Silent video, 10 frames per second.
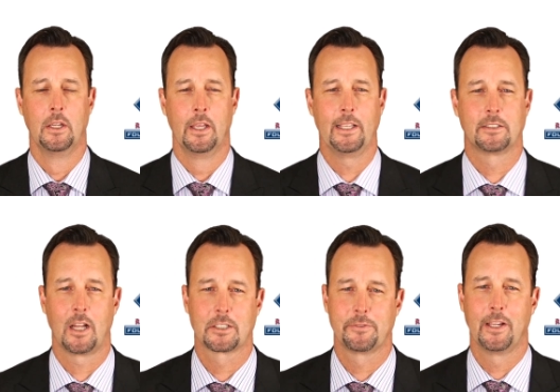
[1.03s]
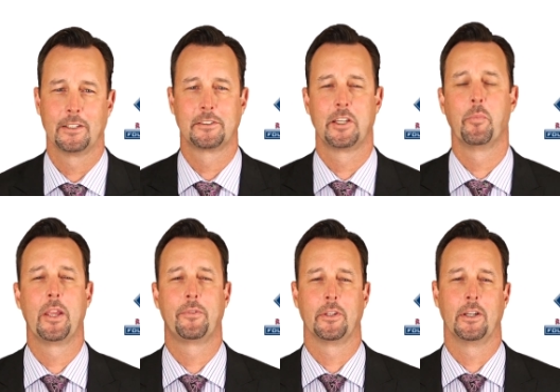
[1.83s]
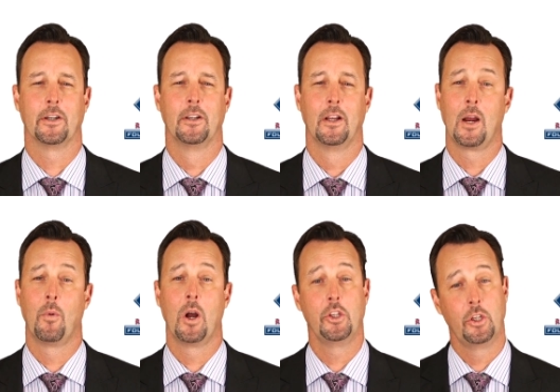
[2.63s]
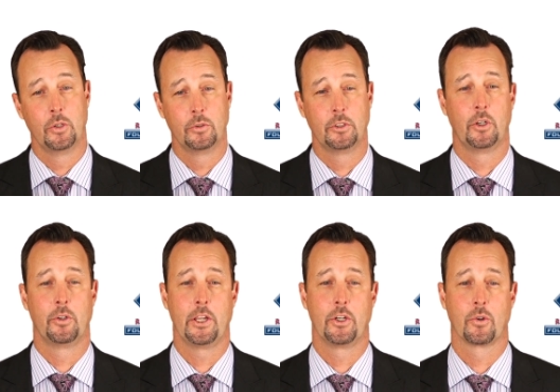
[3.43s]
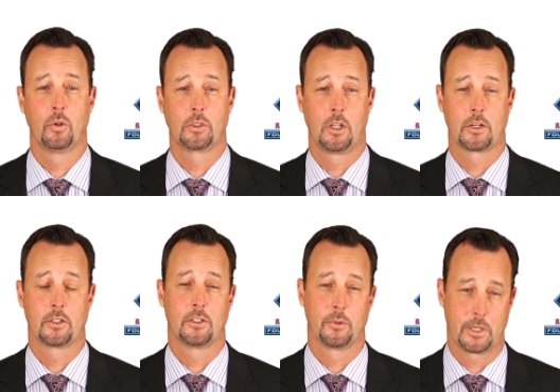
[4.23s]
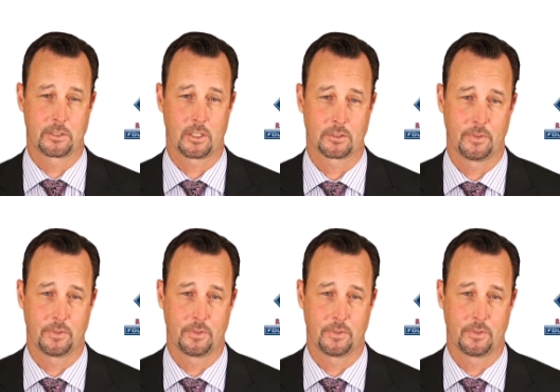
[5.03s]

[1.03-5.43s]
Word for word: Hey, Sox fans, Tim Wakefield here. I want you to donate your old clunker to the Red Sox